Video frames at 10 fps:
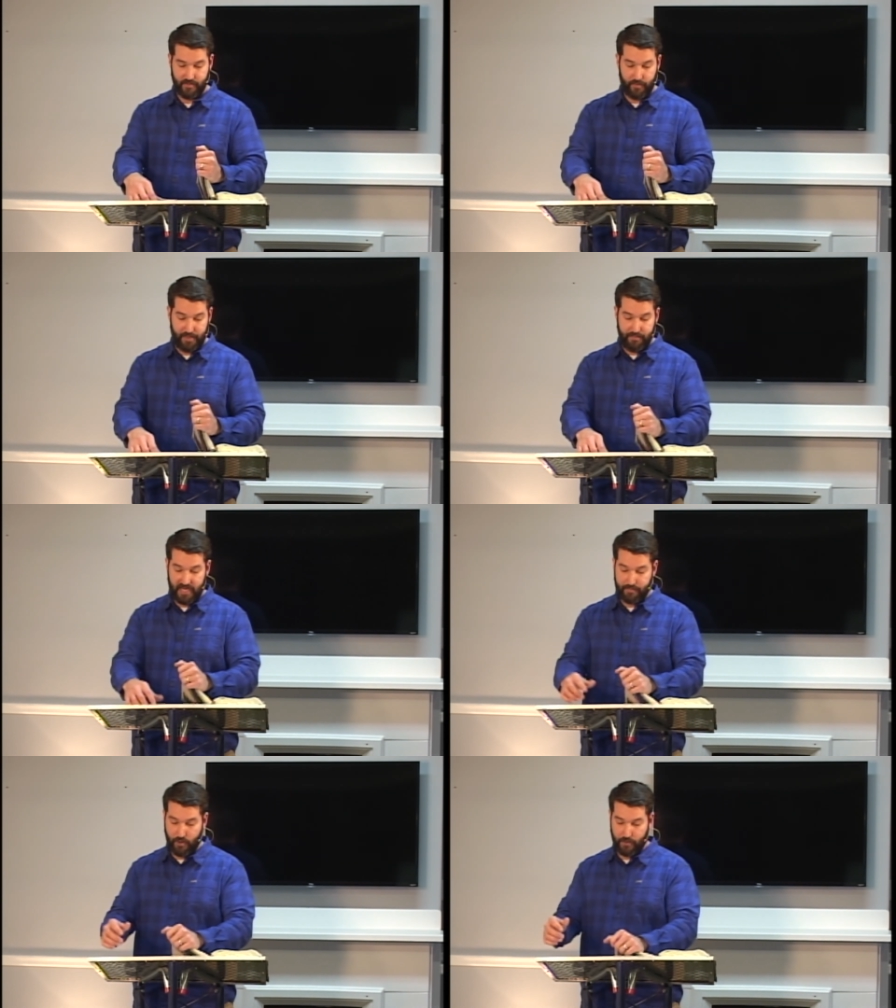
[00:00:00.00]
We've been
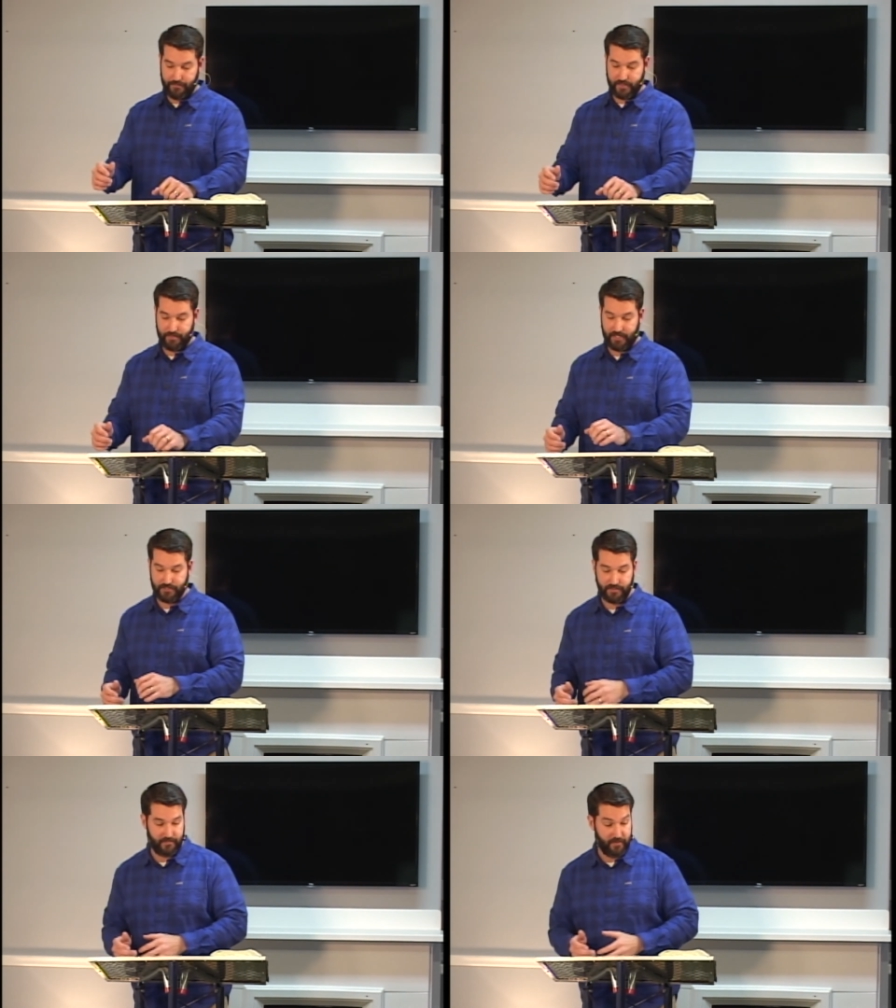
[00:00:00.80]
made perfect
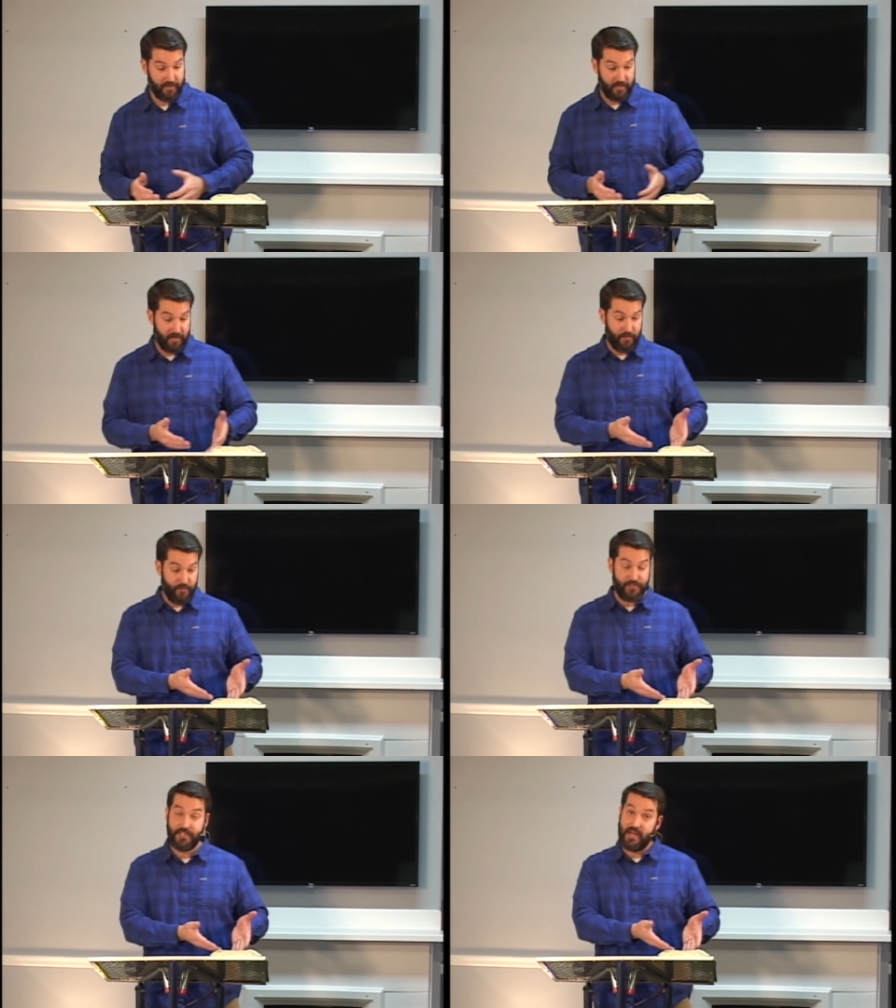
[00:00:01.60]
because of, of
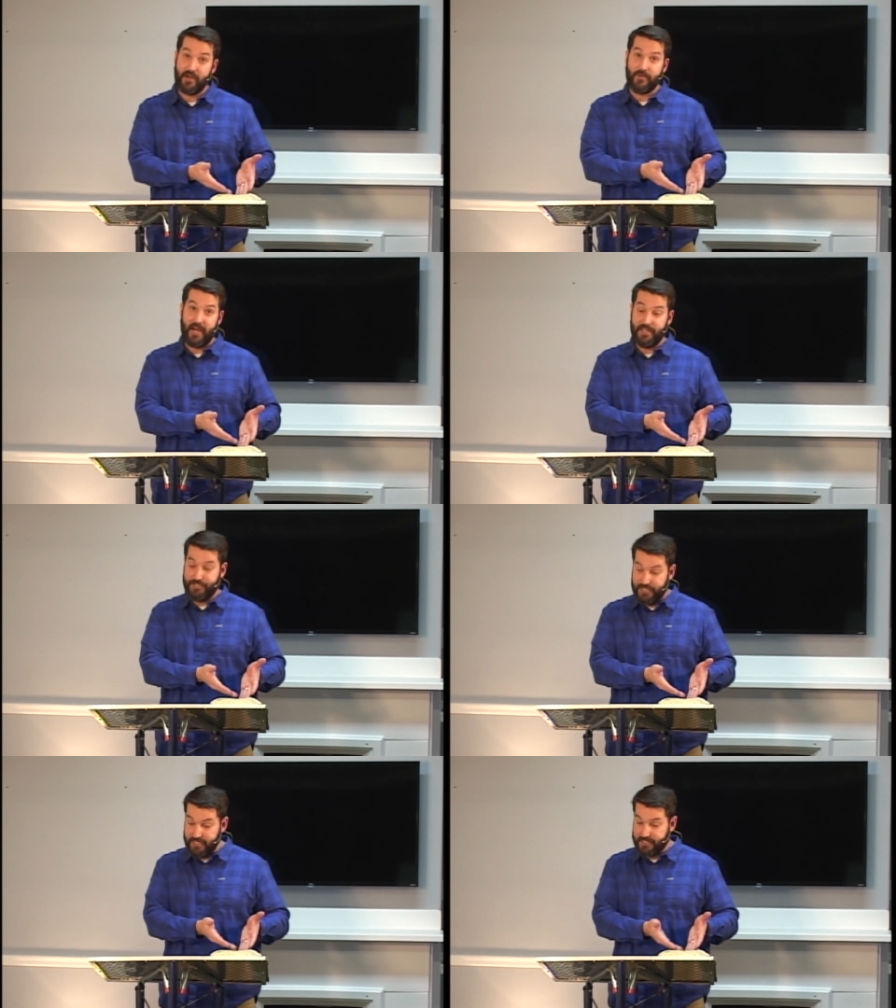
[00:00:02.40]
who is there, right?
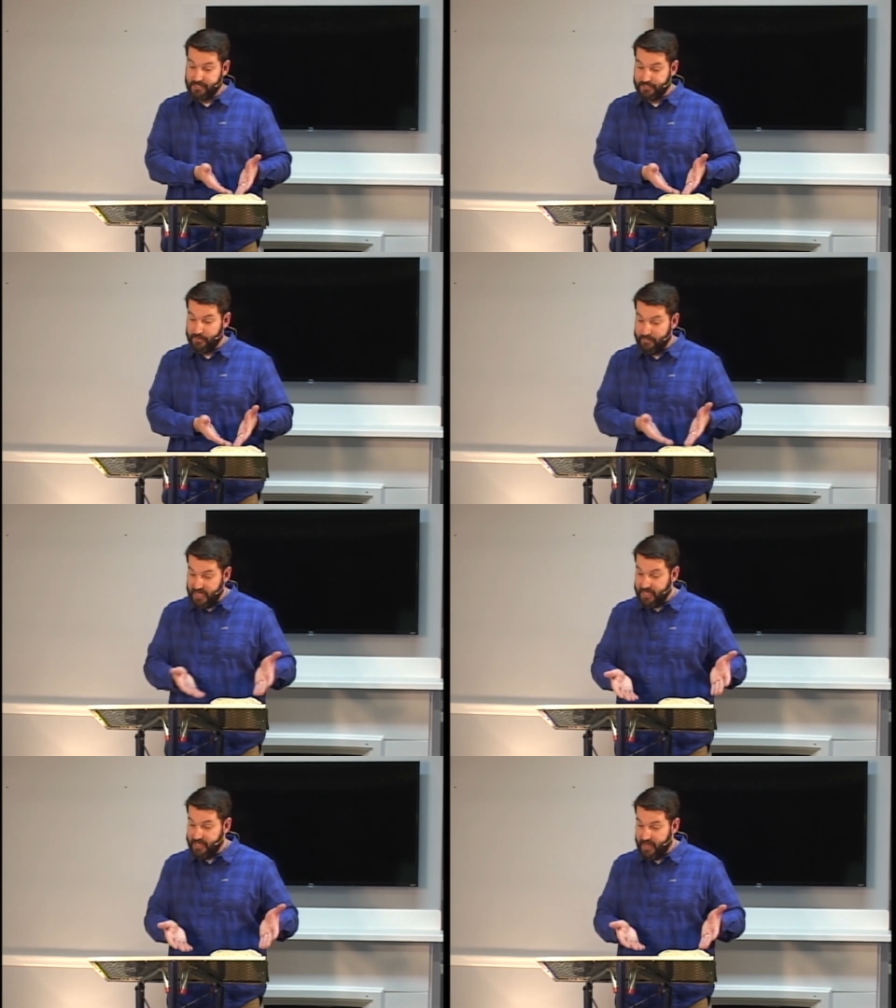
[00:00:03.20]
Jesus, the
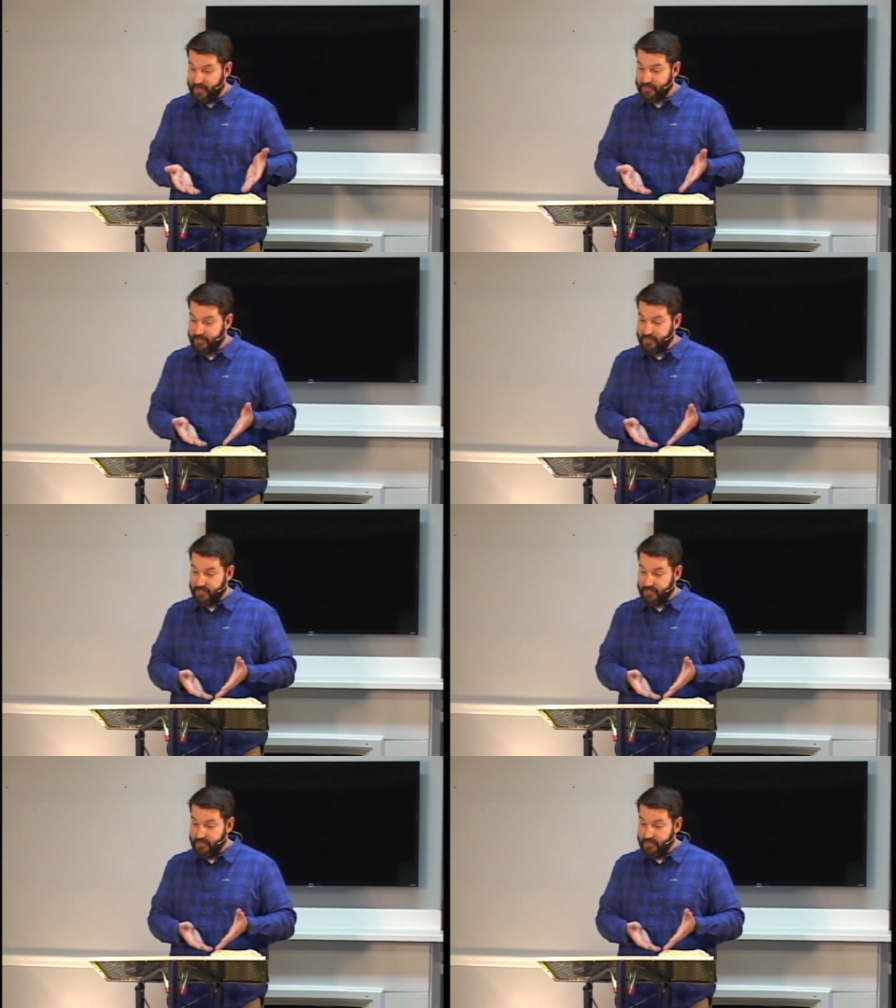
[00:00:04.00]
mediator.